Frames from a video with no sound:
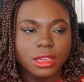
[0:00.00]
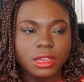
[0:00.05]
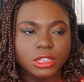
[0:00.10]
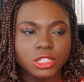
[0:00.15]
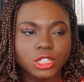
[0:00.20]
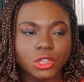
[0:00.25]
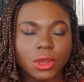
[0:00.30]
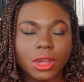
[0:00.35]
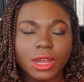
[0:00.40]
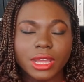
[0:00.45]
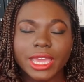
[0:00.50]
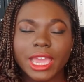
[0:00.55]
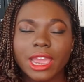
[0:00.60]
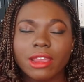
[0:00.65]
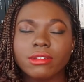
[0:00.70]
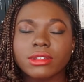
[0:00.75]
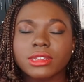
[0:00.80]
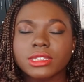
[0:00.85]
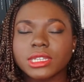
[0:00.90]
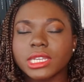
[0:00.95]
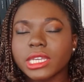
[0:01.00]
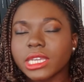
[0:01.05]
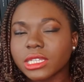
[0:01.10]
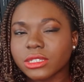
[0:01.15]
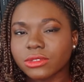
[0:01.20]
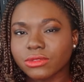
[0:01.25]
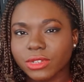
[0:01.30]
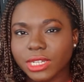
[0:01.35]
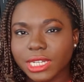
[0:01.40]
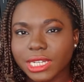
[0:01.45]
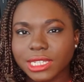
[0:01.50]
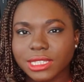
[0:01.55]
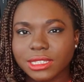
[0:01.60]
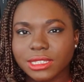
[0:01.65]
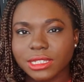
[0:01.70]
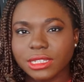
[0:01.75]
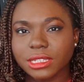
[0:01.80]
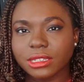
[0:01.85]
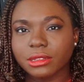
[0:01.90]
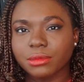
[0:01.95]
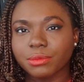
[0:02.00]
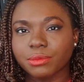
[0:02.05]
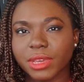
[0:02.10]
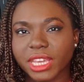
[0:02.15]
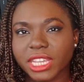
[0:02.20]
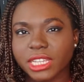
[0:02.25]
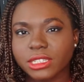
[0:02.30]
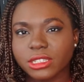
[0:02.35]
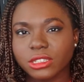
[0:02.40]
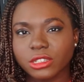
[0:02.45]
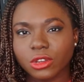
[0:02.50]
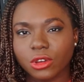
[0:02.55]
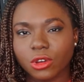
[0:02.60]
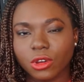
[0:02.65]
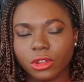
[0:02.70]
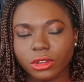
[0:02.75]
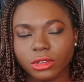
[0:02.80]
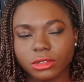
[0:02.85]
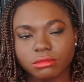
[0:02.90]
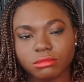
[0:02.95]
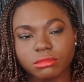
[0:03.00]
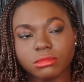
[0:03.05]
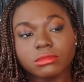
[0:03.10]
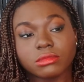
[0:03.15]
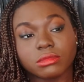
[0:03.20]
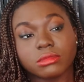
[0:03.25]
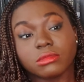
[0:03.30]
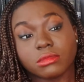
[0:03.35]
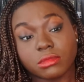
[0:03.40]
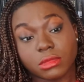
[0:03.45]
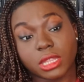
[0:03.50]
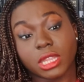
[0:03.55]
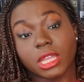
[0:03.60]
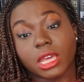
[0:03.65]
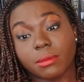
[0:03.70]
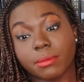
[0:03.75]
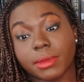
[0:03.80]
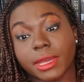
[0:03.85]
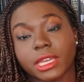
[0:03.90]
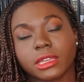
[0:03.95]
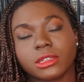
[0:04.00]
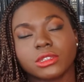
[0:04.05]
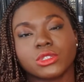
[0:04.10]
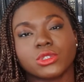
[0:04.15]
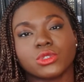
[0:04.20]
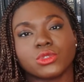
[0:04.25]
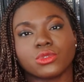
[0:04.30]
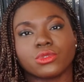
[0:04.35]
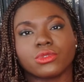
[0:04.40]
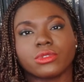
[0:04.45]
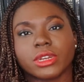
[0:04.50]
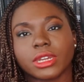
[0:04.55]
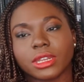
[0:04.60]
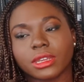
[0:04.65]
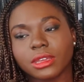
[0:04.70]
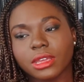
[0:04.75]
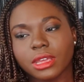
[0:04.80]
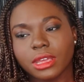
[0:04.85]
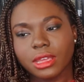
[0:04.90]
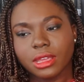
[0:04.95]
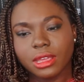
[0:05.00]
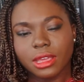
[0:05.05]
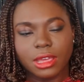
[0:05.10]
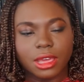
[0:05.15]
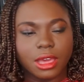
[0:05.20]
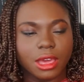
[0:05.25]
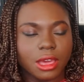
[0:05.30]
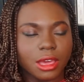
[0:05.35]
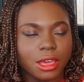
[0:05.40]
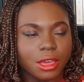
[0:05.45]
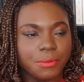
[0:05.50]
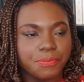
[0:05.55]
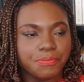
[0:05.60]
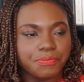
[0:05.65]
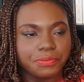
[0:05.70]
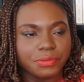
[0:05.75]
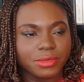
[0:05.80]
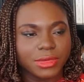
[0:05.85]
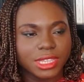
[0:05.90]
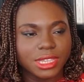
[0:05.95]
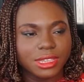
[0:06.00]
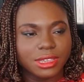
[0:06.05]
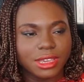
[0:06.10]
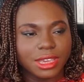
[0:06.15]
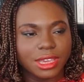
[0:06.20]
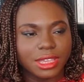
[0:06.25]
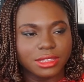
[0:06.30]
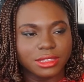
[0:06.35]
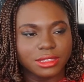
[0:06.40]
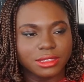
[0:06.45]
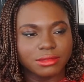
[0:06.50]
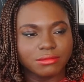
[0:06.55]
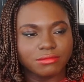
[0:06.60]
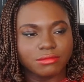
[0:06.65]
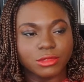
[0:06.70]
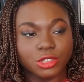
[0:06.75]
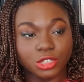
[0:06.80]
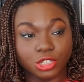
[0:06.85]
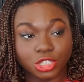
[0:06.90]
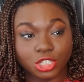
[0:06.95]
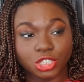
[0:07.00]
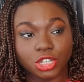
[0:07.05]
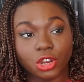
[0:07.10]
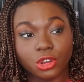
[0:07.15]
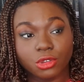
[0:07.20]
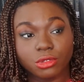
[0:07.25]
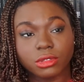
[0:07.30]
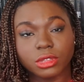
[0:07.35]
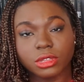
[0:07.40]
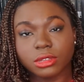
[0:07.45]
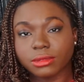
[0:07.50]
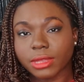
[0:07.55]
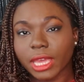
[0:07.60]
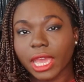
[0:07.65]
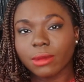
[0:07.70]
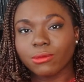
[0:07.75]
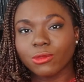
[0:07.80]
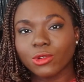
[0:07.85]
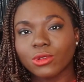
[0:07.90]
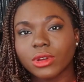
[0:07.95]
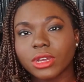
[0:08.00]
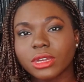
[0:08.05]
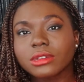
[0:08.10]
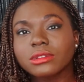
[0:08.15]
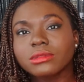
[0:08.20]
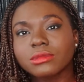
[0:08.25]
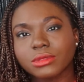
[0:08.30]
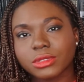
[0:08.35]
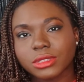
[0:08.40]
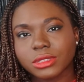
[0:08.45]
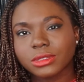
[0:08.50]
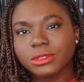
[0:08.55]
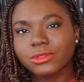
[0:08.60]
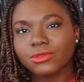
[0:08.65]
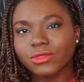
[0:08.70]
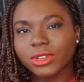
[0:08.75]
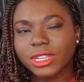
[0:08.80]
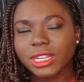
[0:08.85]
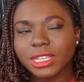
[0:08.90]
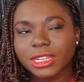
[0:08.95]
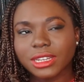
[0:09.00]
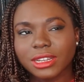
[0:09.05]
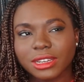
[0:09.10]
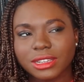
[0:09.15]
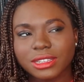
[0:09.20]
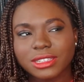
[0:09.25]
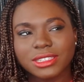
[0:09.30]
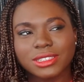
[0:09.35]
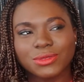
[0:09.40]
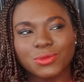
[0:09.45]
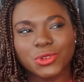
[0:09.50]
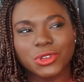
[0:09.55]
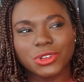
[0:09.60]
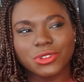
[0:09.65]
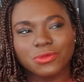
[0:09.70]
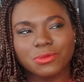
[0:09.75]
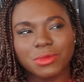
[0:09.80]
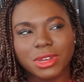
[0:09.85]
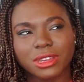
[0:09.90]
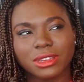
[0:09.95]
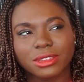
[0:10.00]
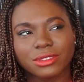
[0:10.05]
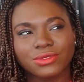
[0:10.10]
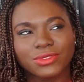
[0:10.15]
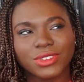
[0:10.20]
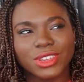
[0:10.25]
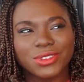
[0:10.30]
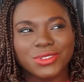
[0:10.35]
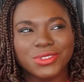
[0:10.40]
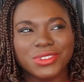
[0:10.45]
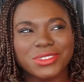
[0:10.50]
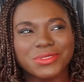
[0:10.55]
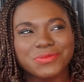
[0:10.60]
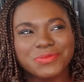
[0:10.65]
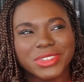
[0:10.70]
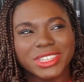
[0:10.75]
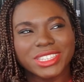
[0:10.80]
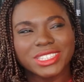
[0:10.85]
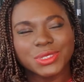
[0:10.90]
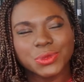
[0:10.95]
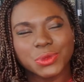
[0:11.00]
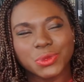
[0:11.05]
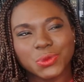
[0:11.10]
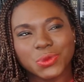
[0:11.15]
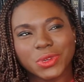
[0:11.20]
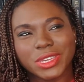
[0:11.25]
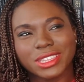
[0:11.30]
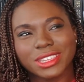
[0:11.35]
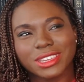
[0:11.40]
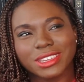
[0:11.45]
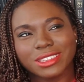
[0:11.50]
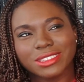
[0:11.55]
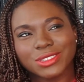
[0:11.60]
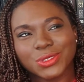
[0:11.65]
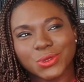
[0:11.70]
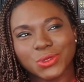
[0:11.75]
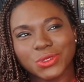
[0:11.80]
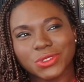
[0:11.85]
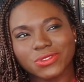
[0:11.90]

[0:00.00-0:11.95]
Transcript: so our character is realistic based on their backstory. And the show, the camera work was really nice. One of my favourite bits was where they sort